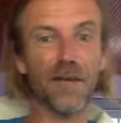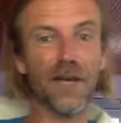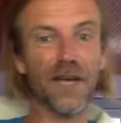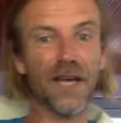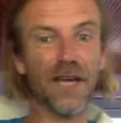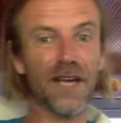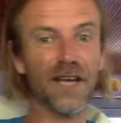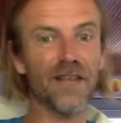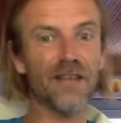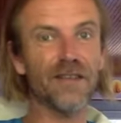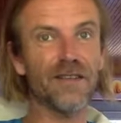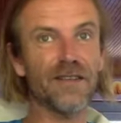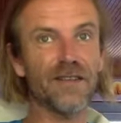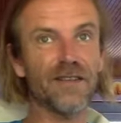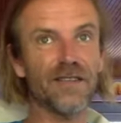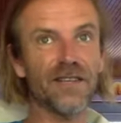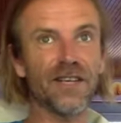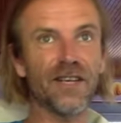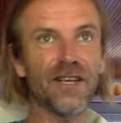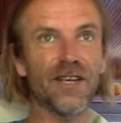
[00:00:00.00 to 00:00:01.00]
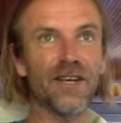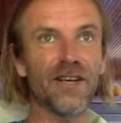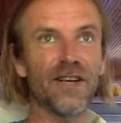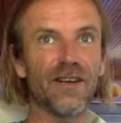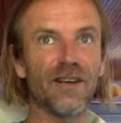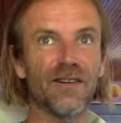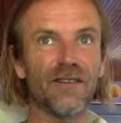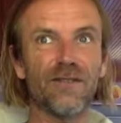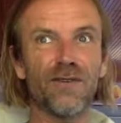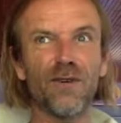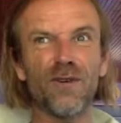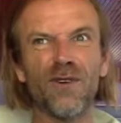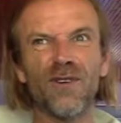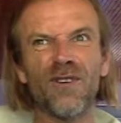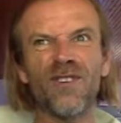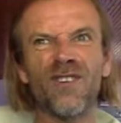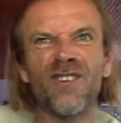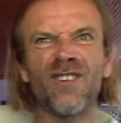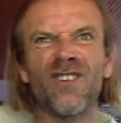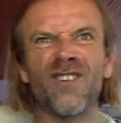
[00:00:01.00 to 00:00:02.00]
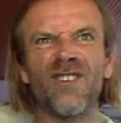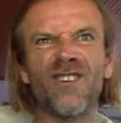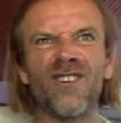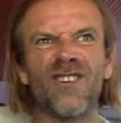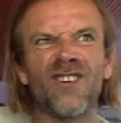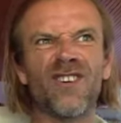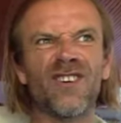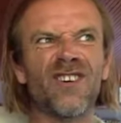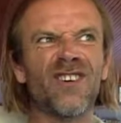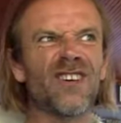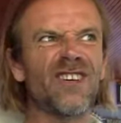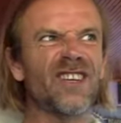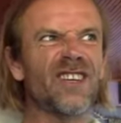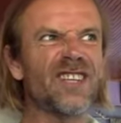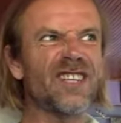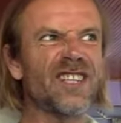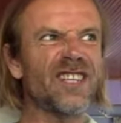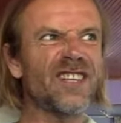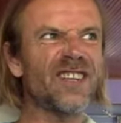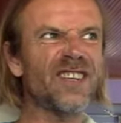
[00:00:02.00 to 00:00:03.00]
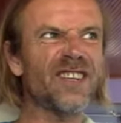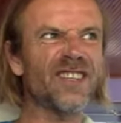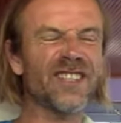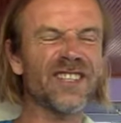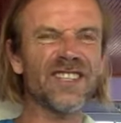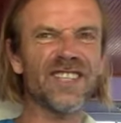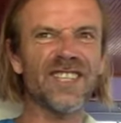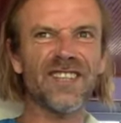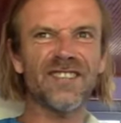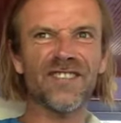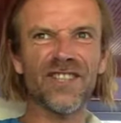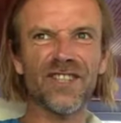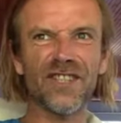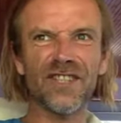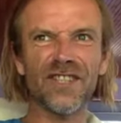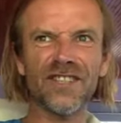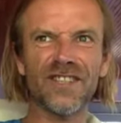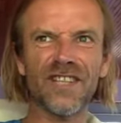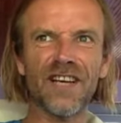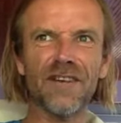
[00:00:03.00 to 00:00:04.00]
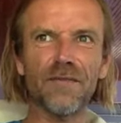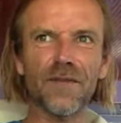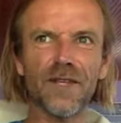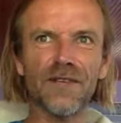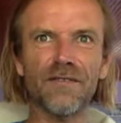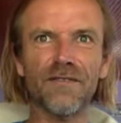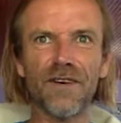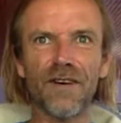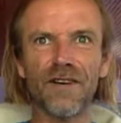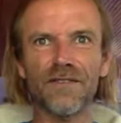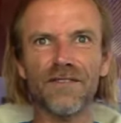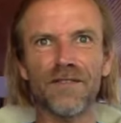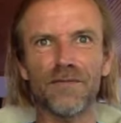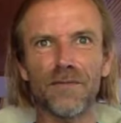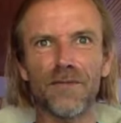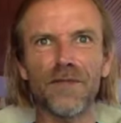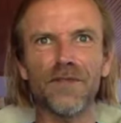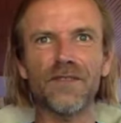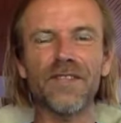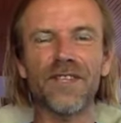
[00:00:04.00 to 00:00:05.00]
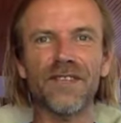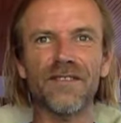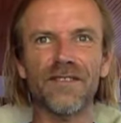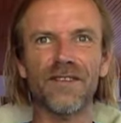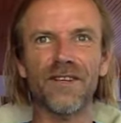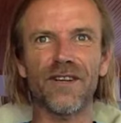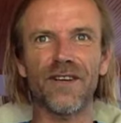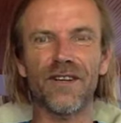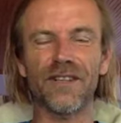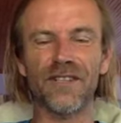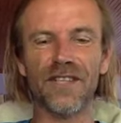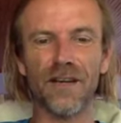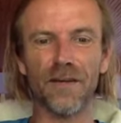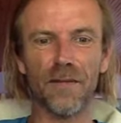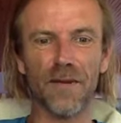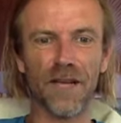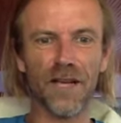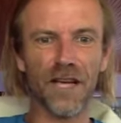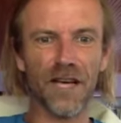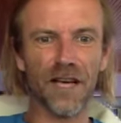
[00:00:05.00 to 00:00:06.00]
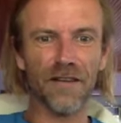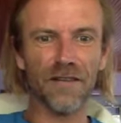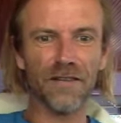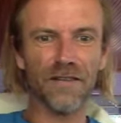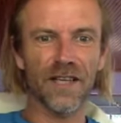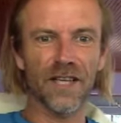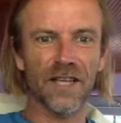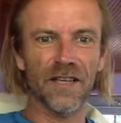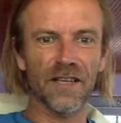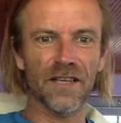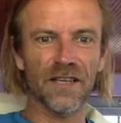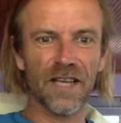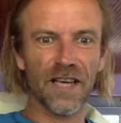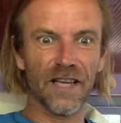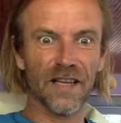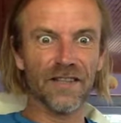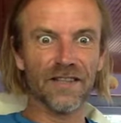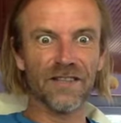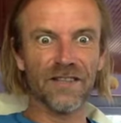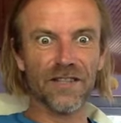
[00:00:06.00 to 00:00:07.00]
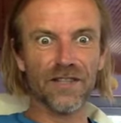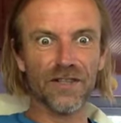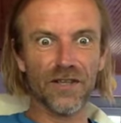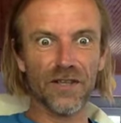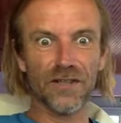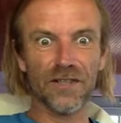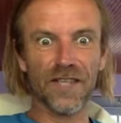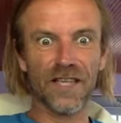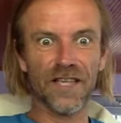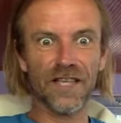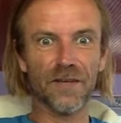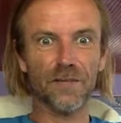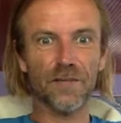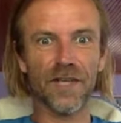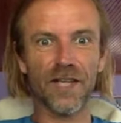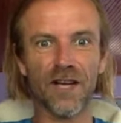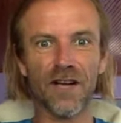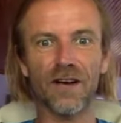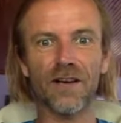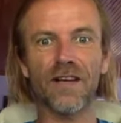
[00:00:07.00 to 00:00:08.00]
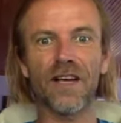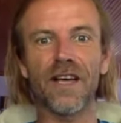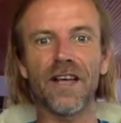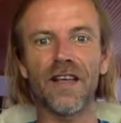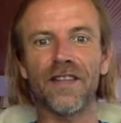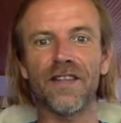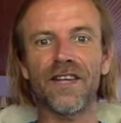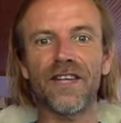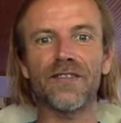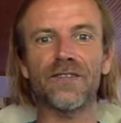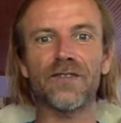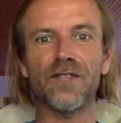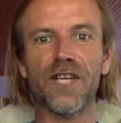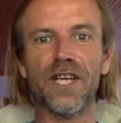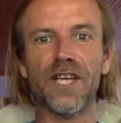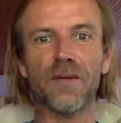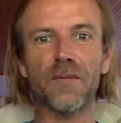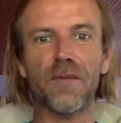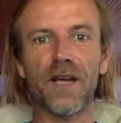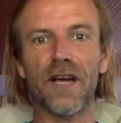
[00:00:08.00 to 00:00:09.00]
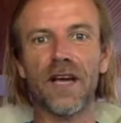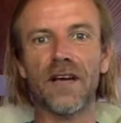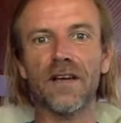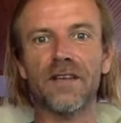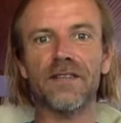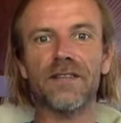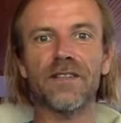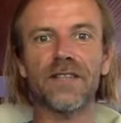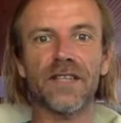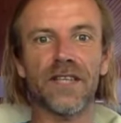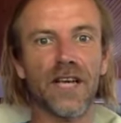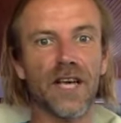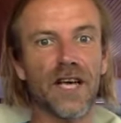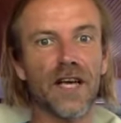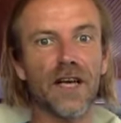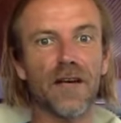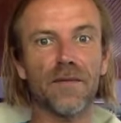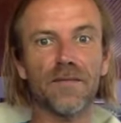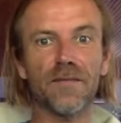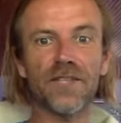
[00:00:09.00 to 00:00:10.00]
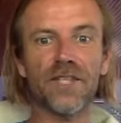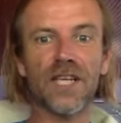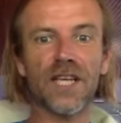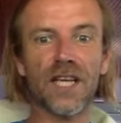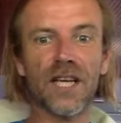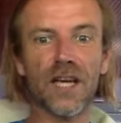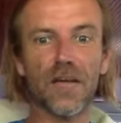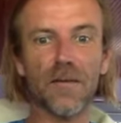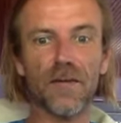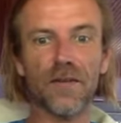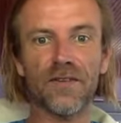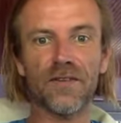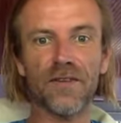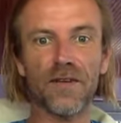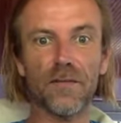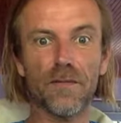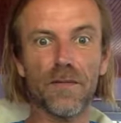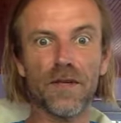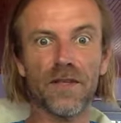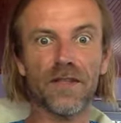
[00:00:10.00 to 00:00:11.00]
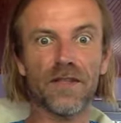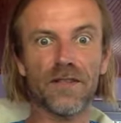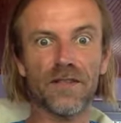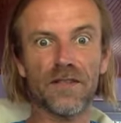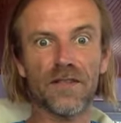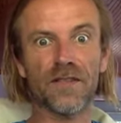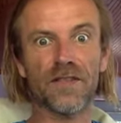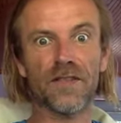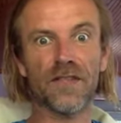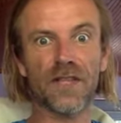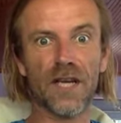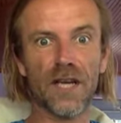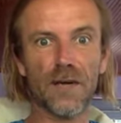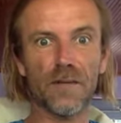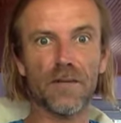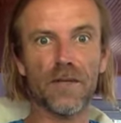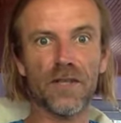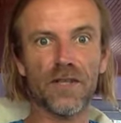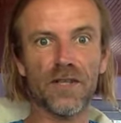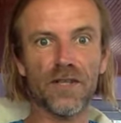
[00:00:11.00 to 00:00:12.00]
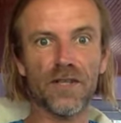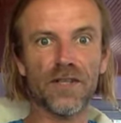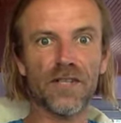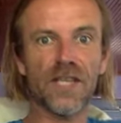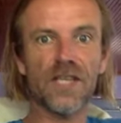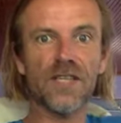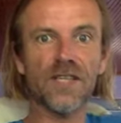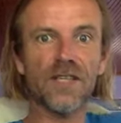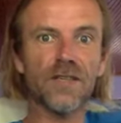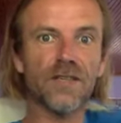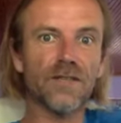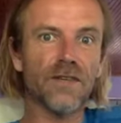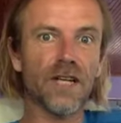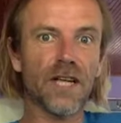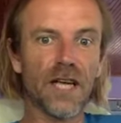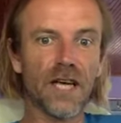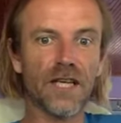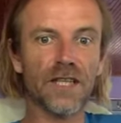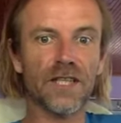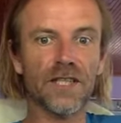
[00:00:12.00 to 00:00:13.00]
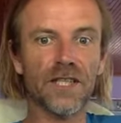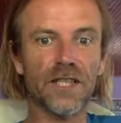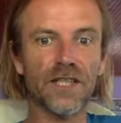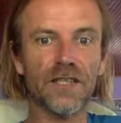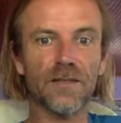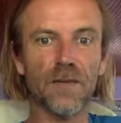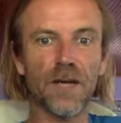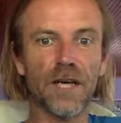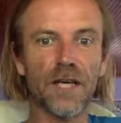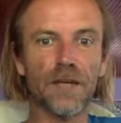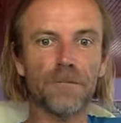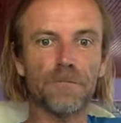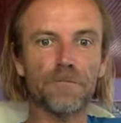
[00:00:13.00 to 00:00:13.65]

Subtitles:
band for around 7 years now. I've been involved in music for a long time in my life. Okay, this intro is getting a bit long. Thanks for checking me out. Check out my 3 minutes intro session if you like. Cheers, bye.